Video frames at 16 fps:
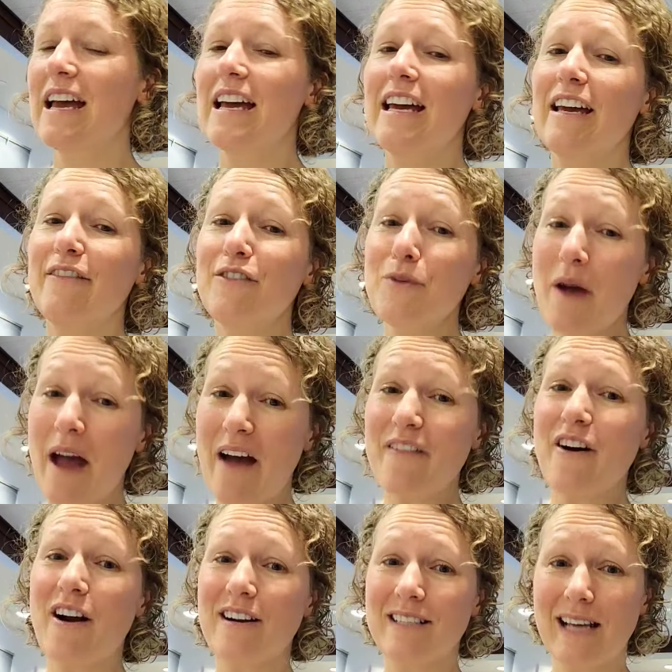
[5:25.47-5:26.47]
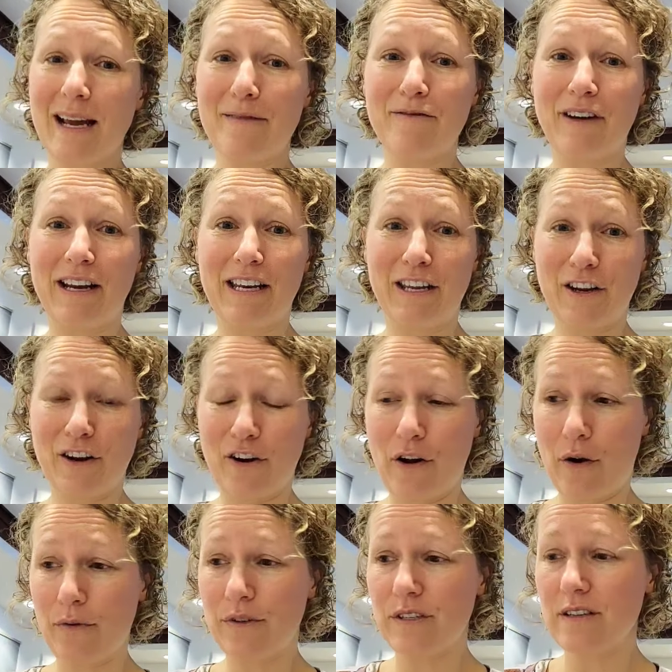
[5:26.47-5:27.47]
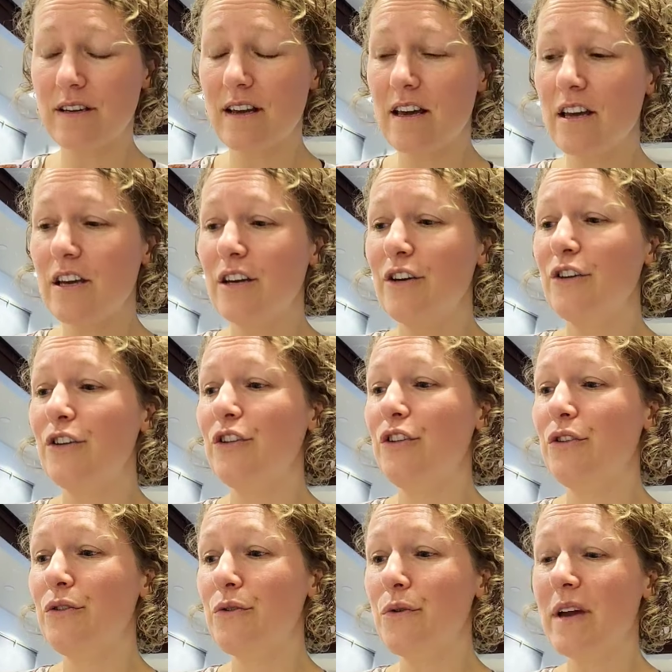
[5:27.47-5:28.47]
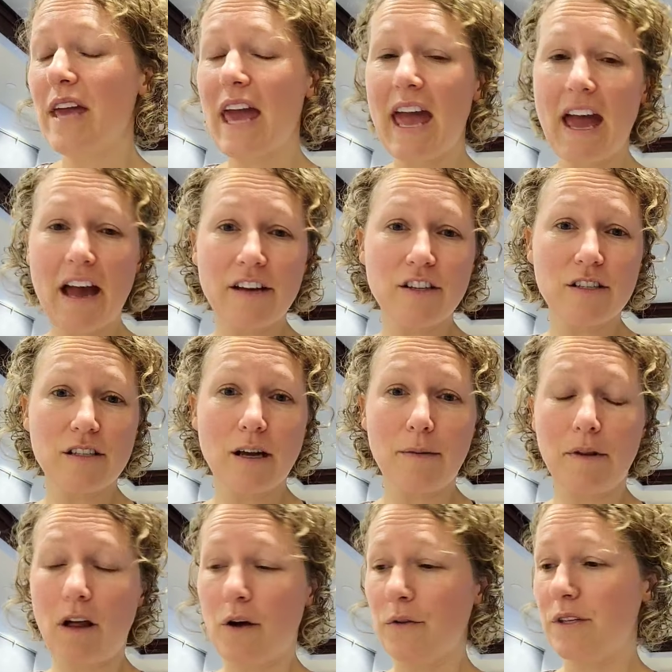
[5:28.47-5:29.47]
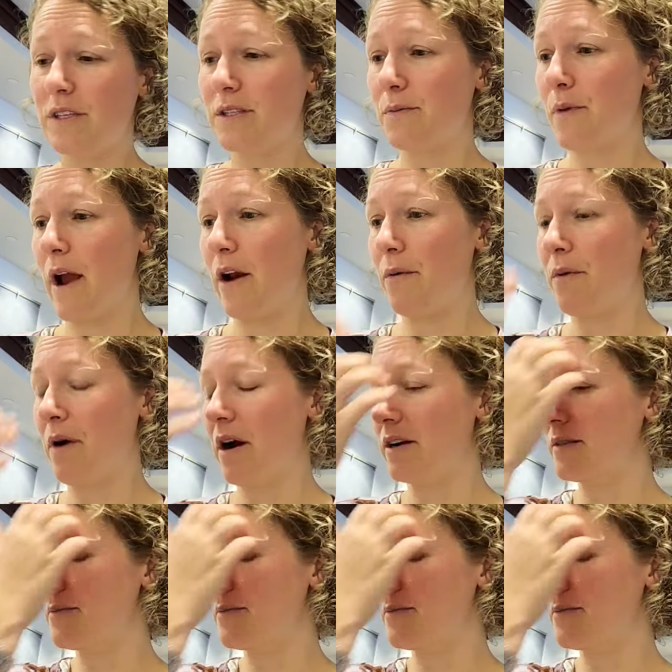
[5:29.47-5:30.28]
If you have a hard time finding your note, you can just hum along with the soprano part.